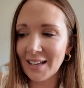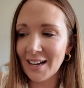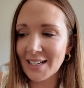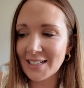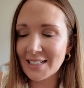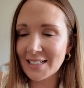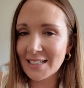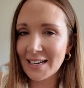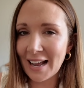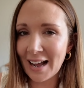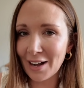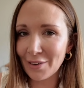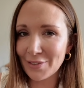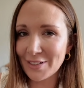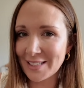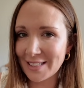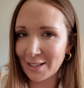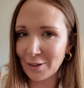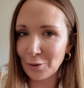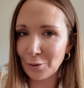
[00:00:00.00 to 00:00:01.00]
I didn't have a
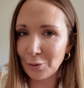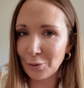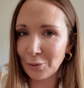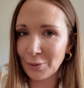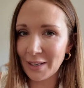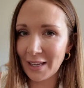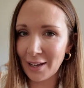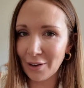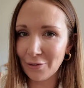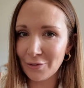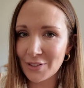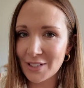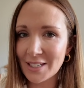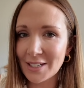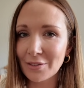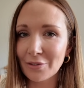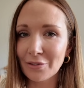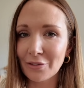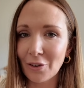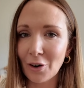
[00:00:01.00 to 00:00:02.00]
single gift
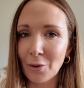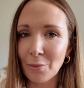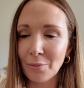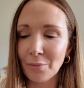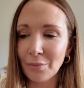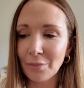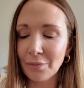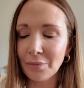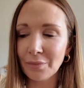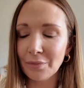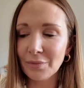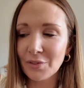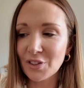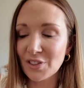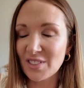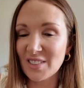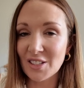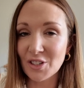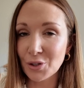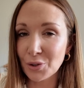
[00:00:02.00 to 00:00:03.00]
from
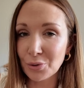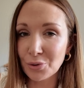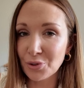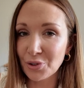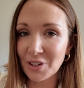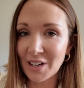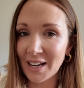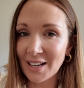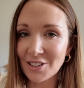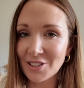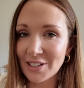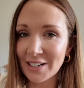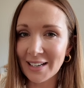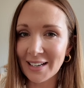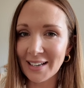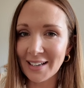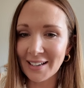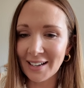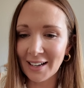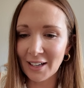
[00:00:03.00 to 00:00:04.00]
just the children
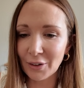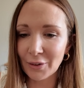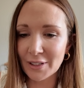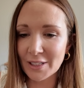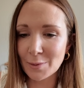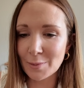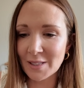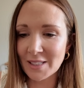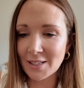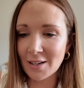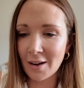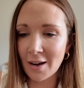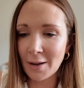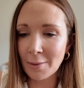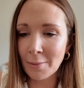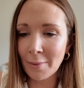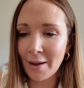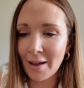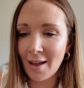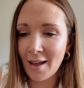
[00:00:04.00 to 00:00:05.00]
actually at Christmas time.